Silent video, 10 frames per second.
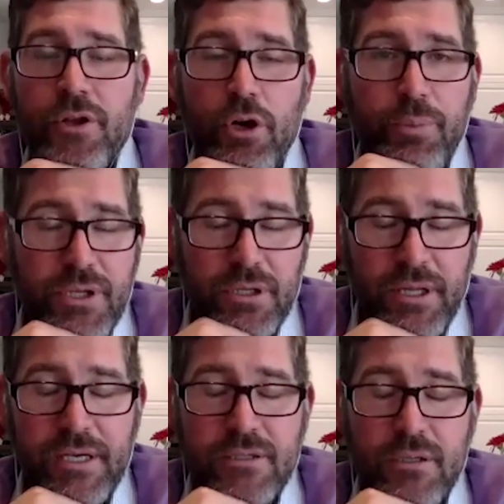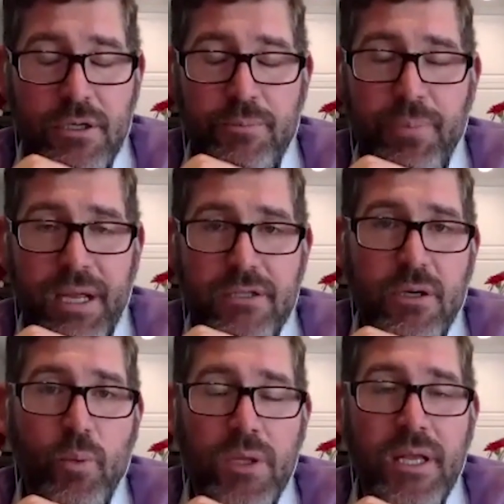They all put their legs, their pants
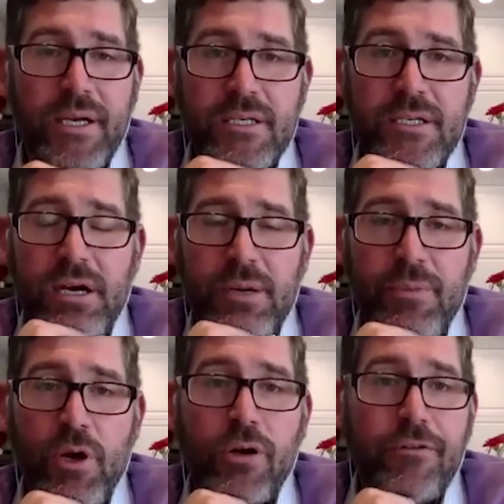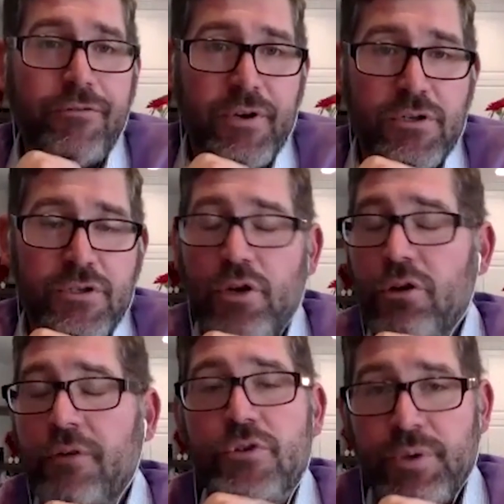on one leg at a time. They all have fears. They
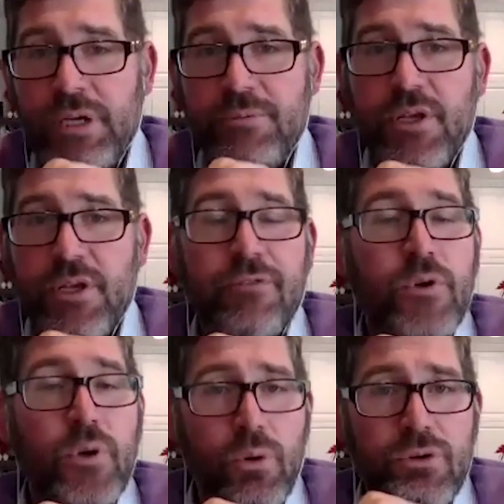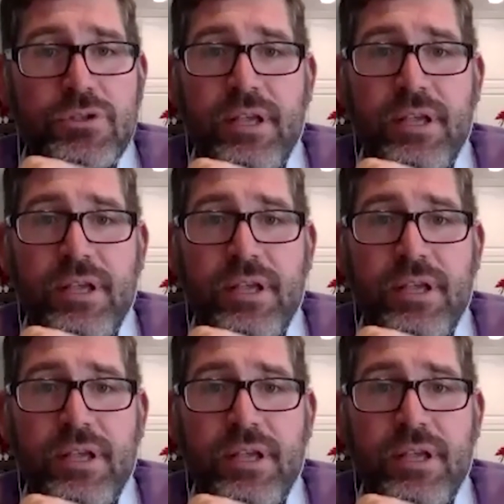all have dreams. They have goals.